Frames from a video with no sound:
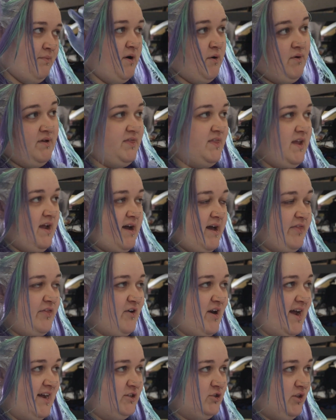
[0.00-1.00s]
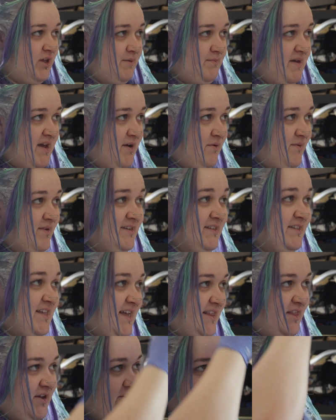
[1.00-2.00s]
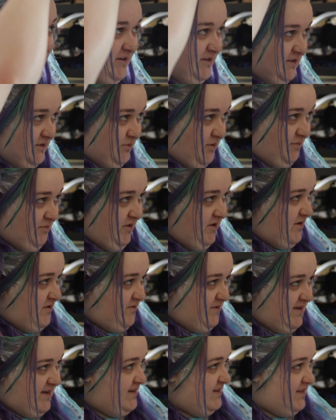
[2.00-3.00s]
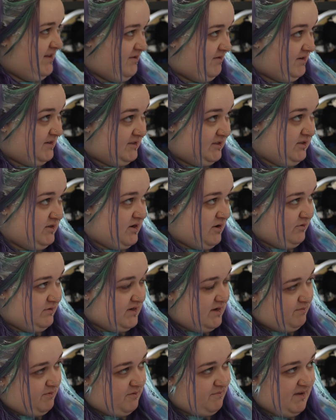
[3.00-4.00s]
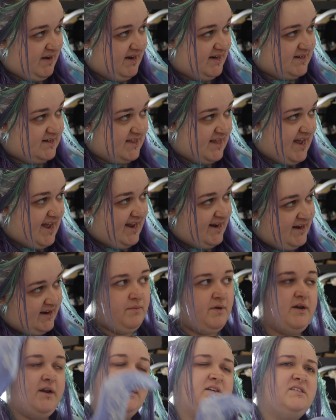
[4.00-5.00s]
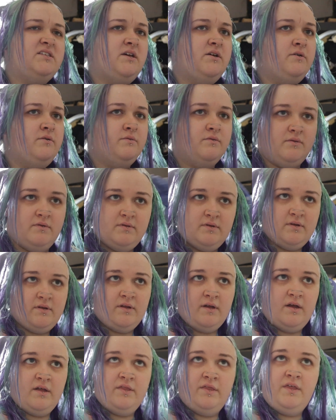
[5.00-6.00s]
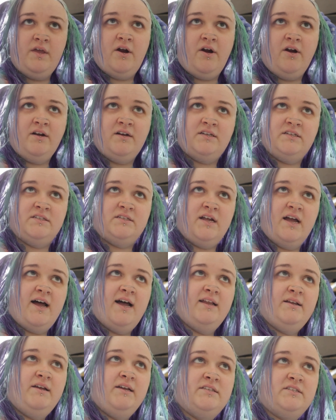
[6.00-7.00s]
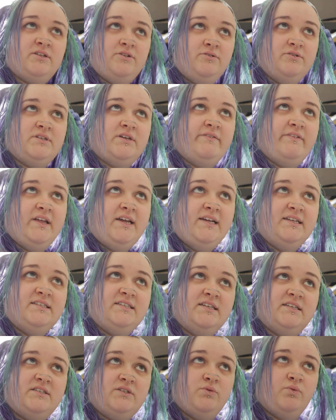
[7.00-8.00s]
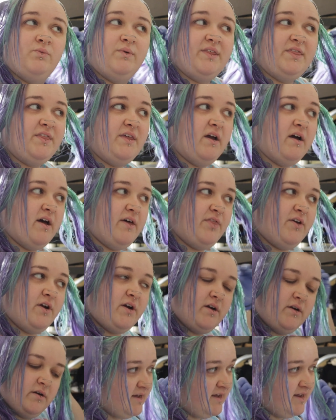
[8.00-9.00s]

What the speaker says: But what the author actually meant was that the curtains were blue, and there is no deeper meaning to that. But also, the art does not exclusively exist with the author.